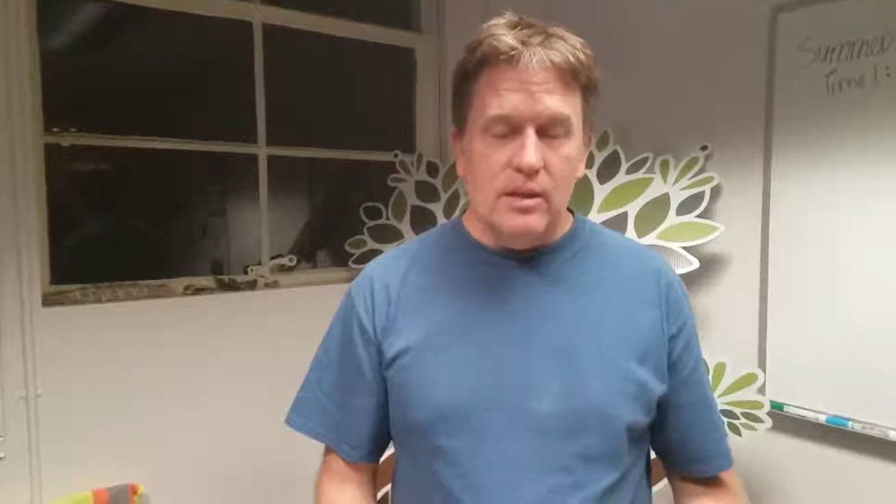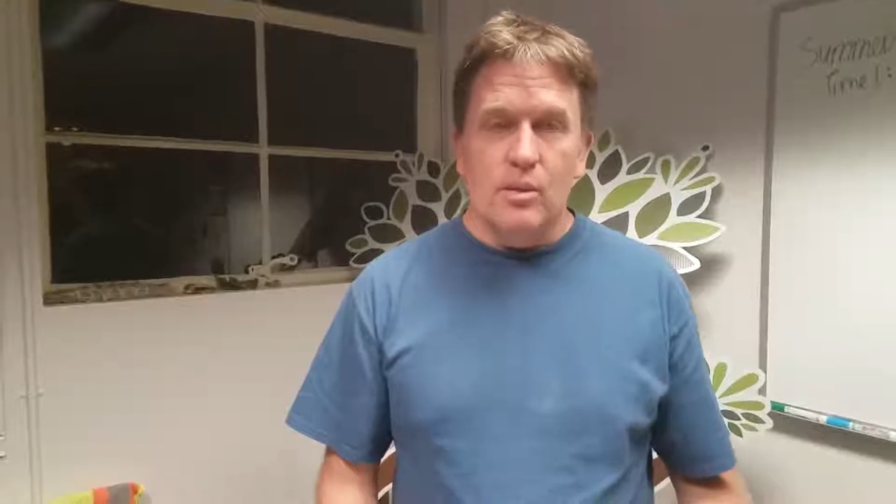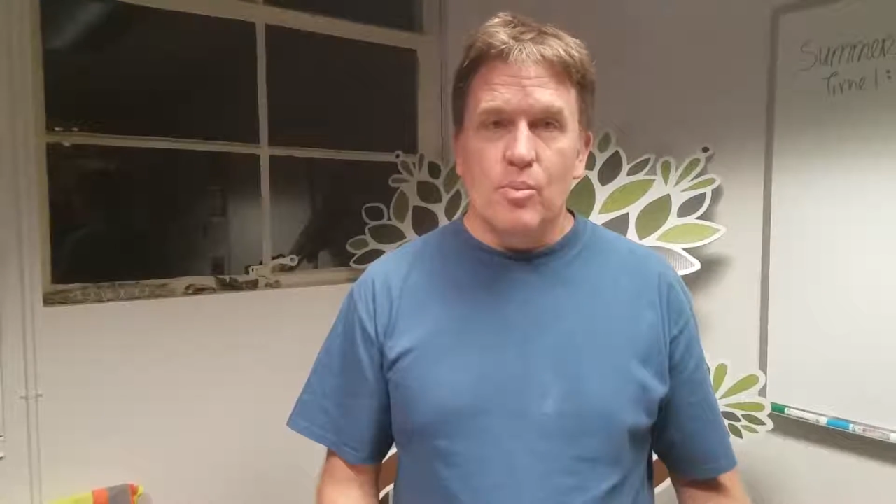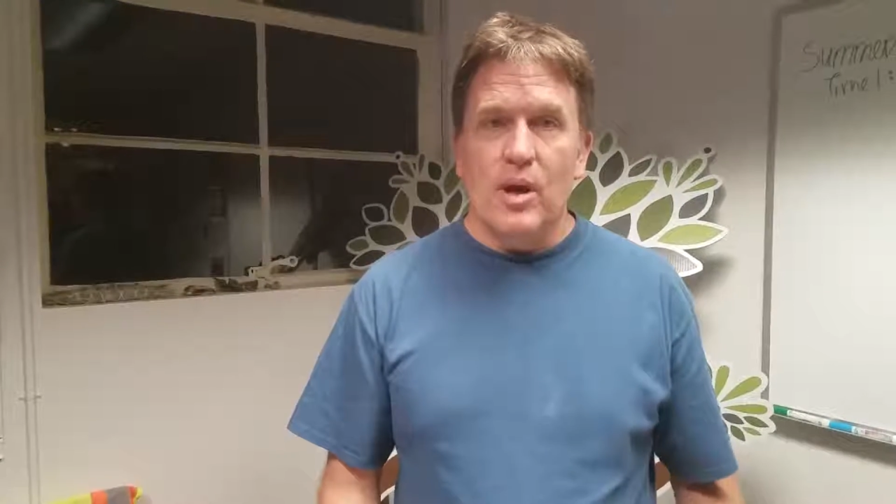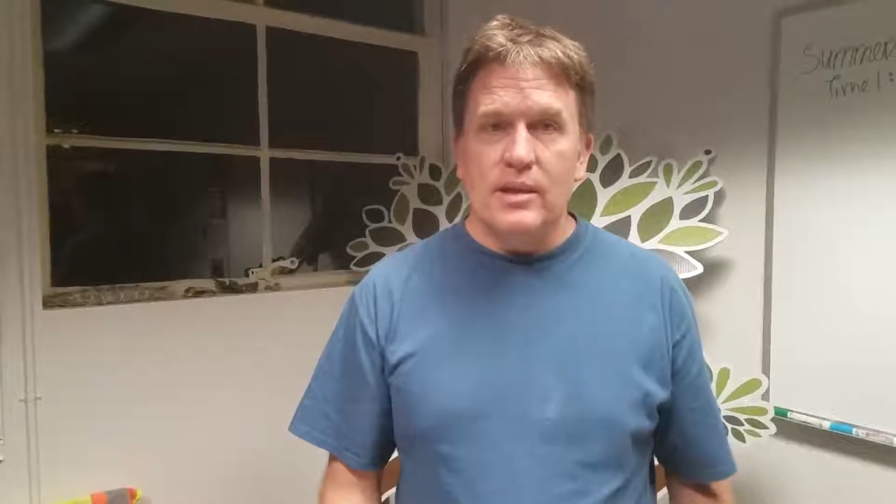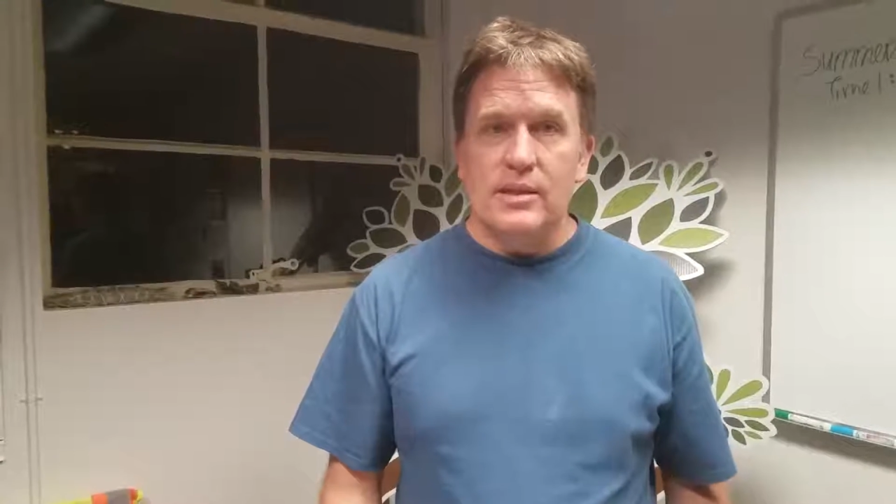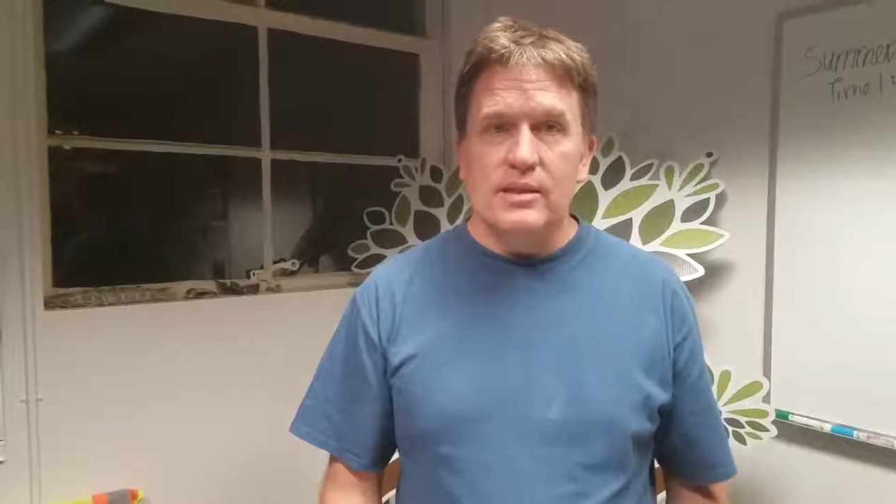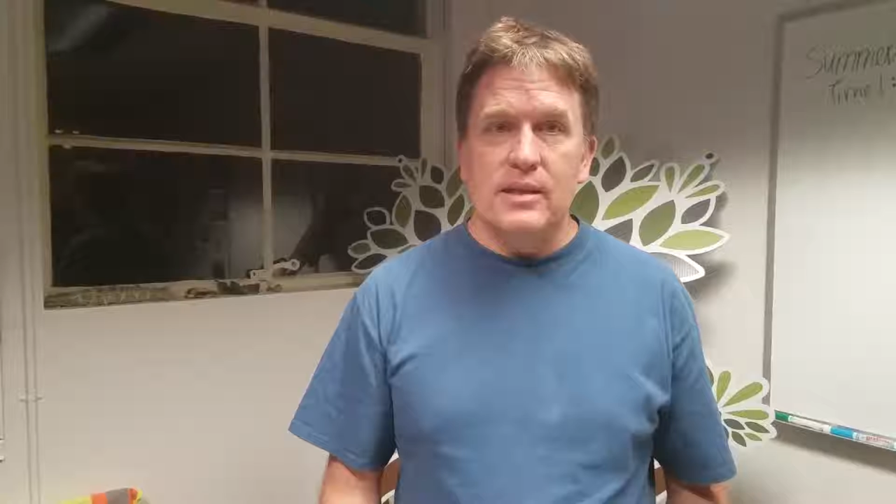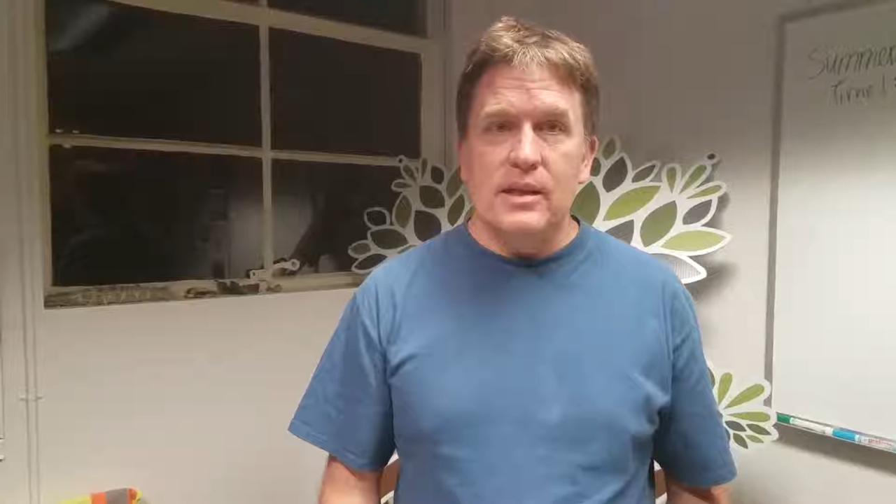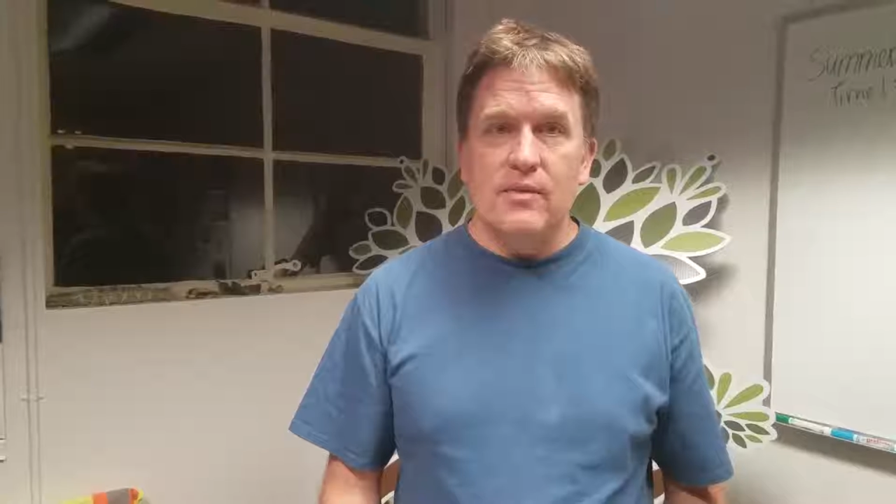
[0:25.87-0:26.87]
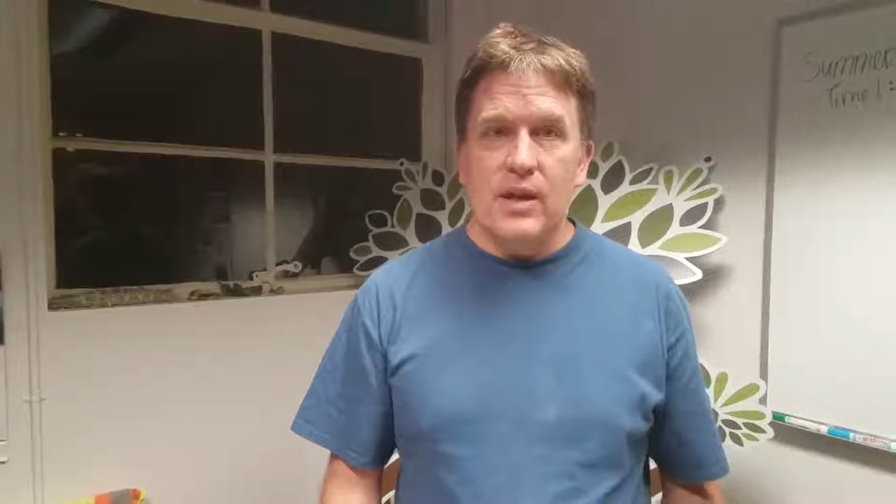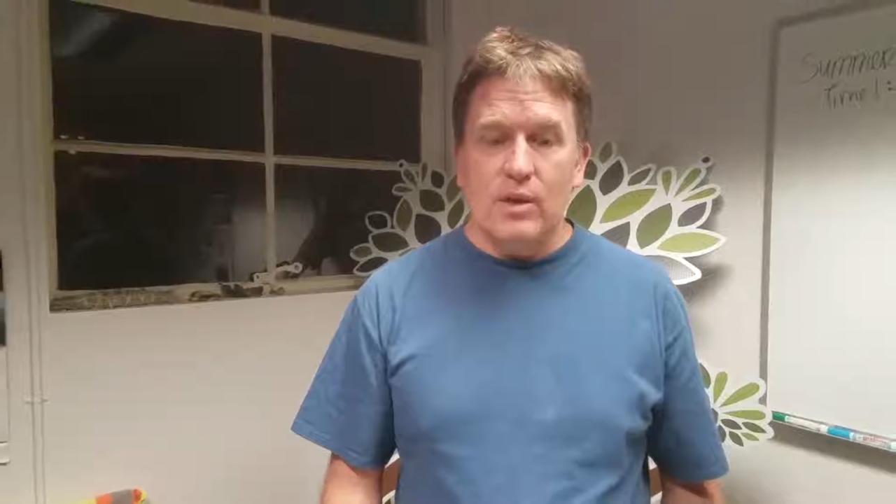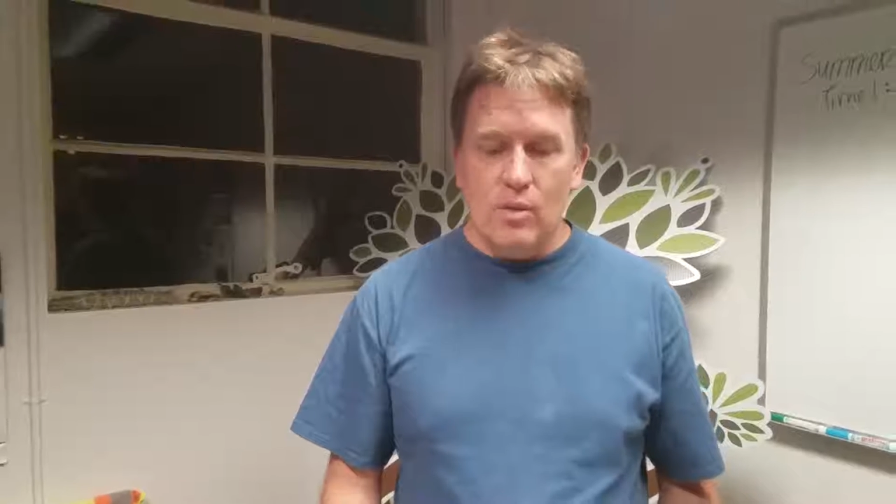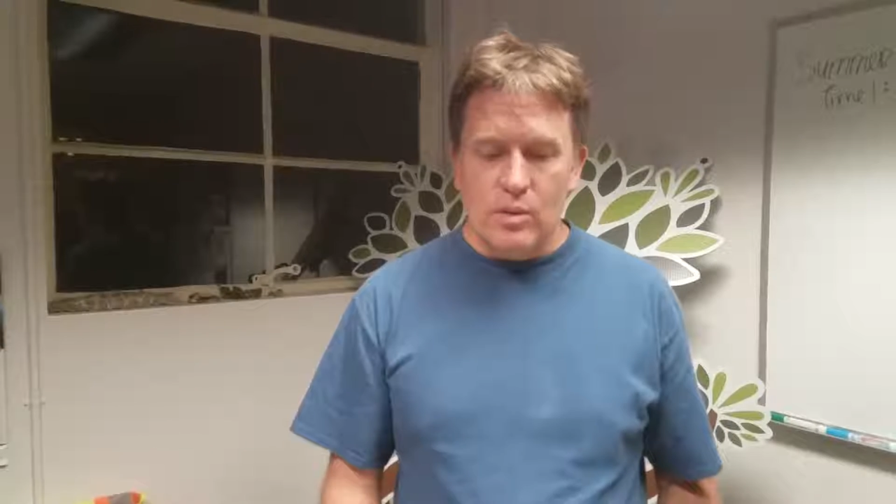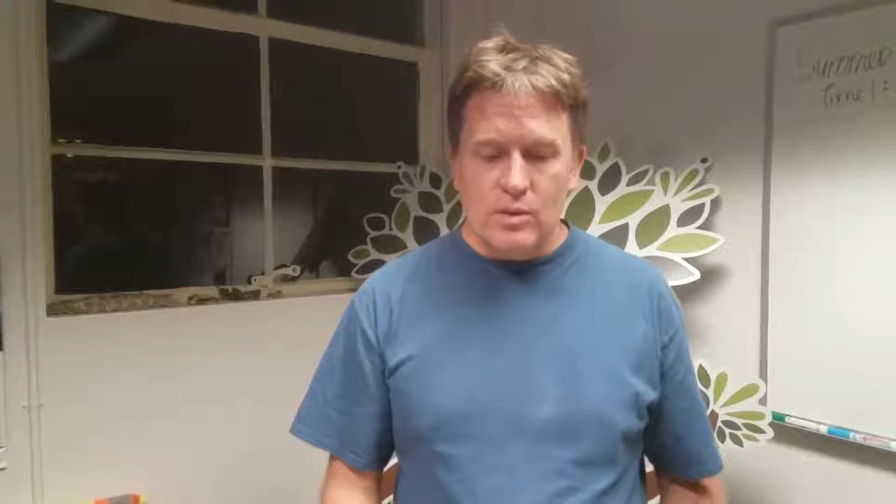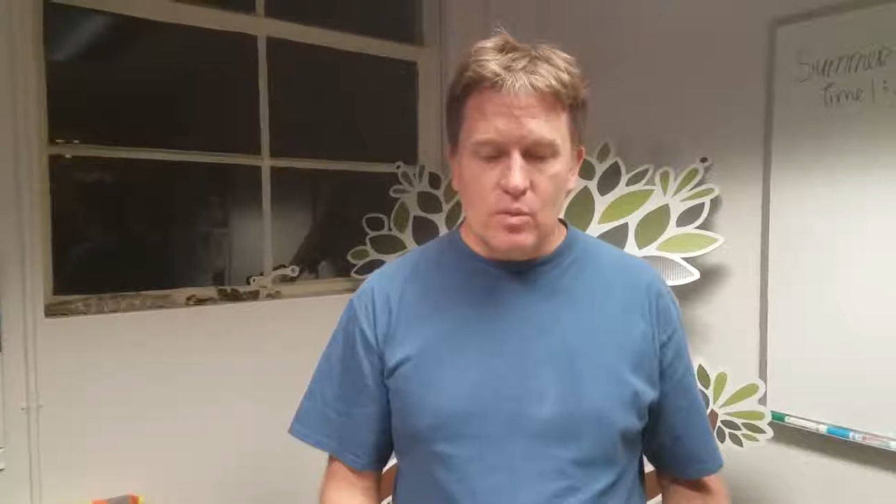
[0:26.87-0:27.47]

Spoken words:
The processing of acorns